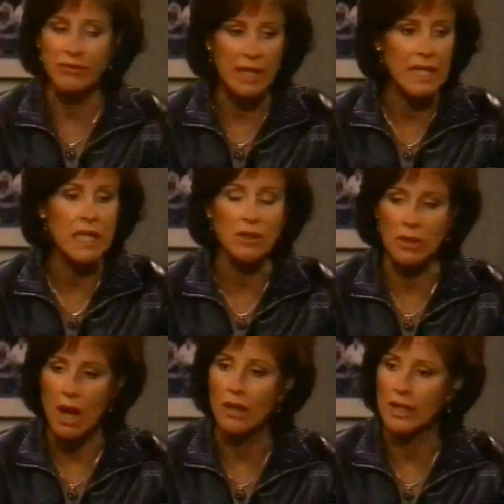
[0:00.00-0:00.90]
if Laney killed
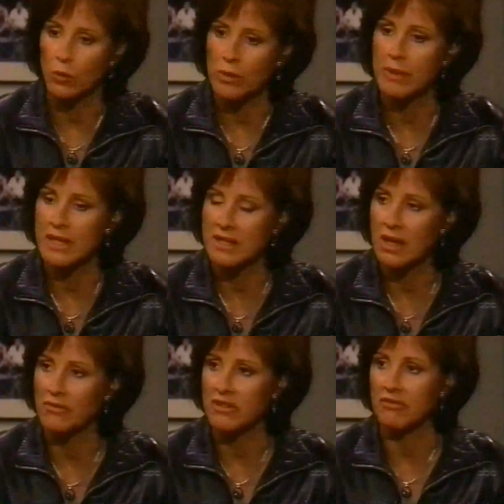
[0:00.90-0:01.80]
Colin, it would have been in
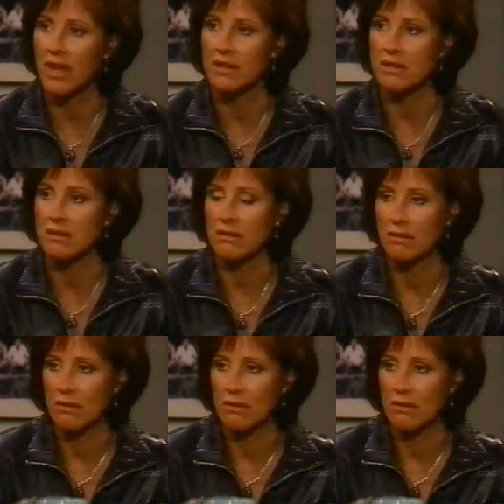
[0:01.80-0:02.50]
self-defense.